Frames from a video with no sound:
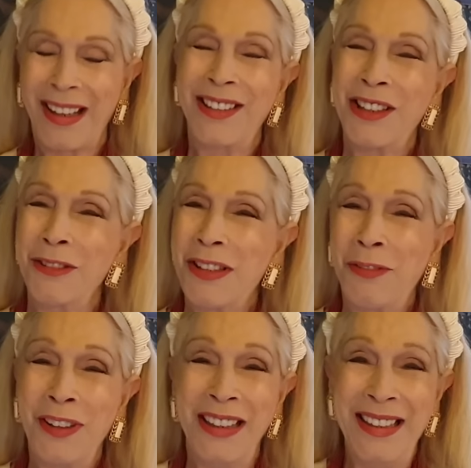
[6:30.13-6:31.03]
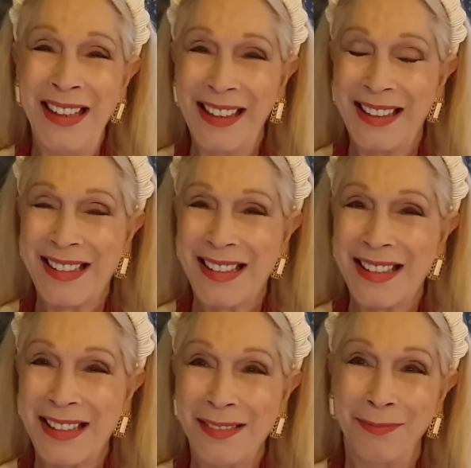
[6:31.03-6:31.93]
Josephine
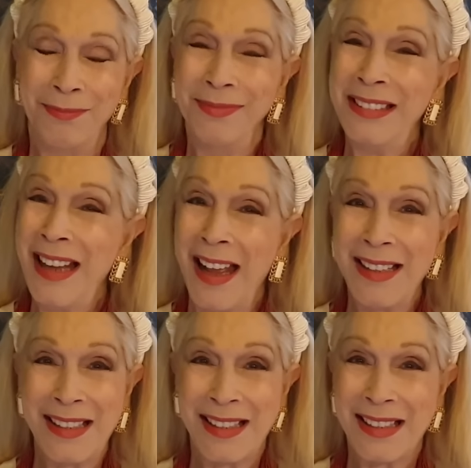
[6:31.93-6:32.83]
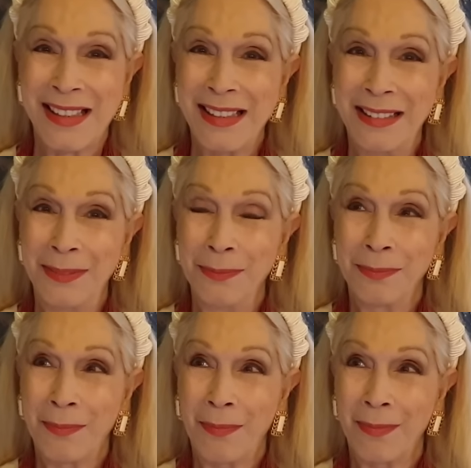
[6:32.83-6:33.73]
Hicks, yes.
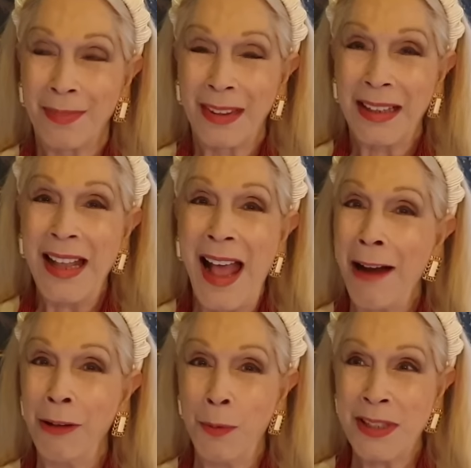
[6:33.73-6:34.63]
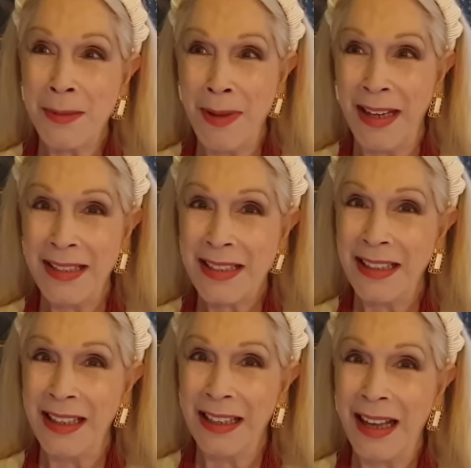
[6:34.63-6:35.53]
Harry was
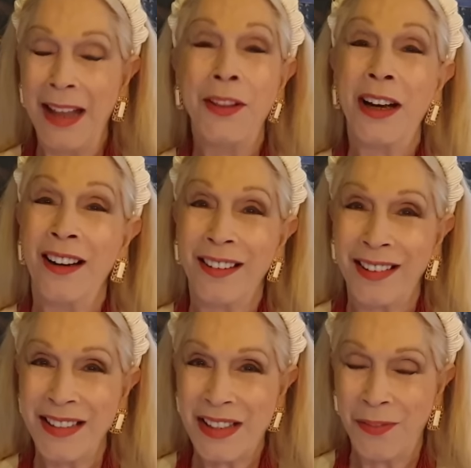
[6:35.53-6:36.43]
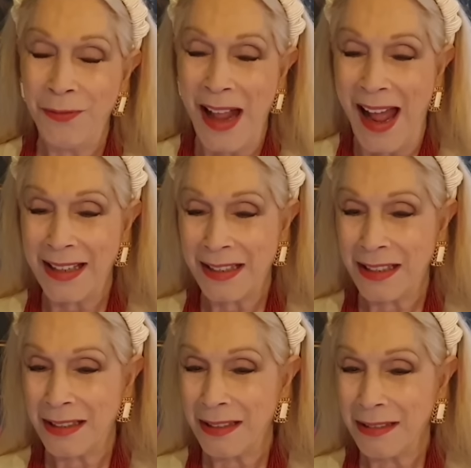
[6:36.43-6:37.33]
amazing and the earth is flat.
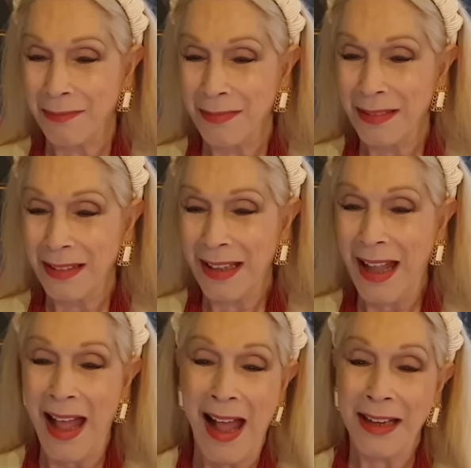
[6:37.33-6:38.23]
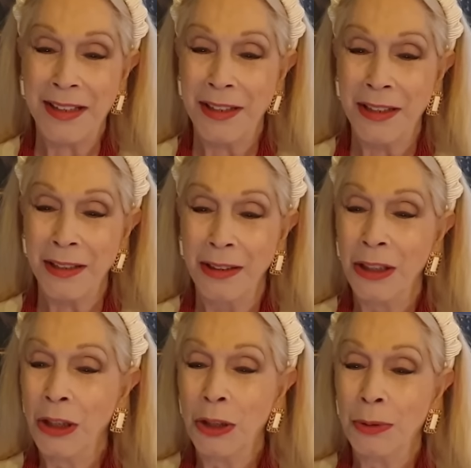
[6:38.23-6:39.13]
And
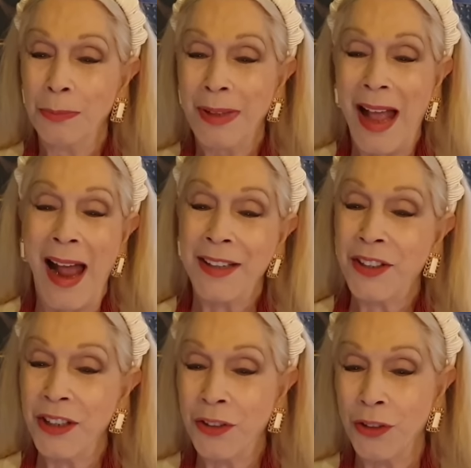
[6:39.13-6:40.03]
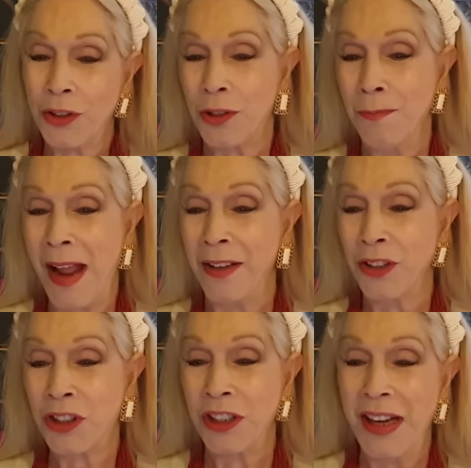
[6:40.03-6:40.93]
I didn't
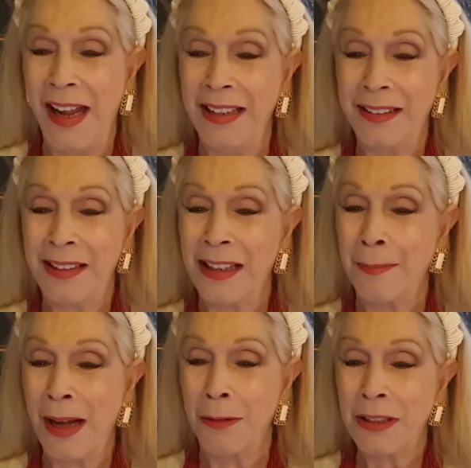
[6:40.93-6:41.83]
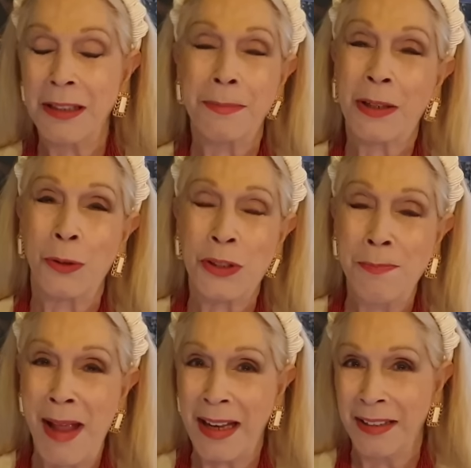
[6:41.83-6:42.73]
mention anything about it because
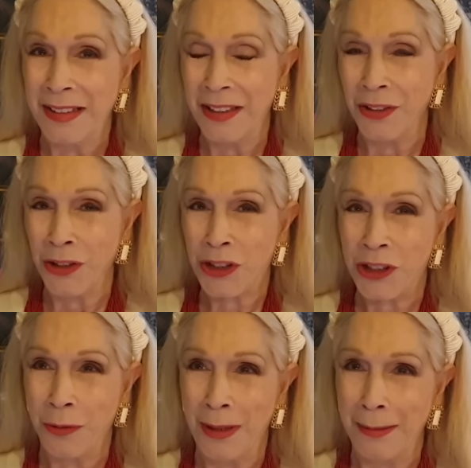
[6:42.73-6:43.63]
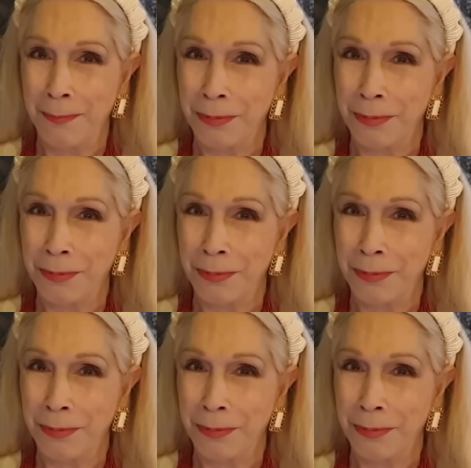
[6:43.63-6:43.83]
Meghan didn't show up.